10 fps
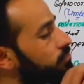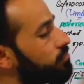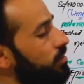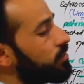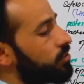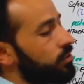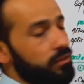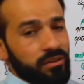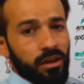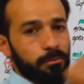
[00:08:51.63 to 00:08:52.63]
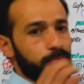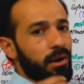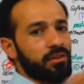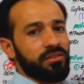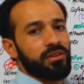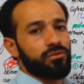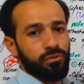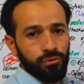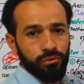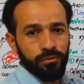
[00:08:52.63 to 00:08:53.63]
structures are passing
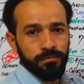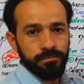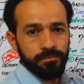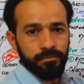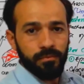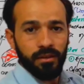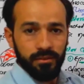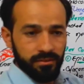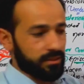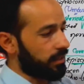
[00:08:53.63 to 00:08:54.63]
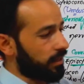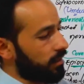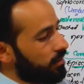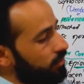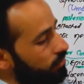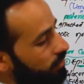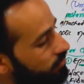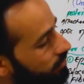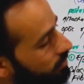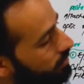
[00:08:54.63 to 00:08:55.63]
through sclera. You can see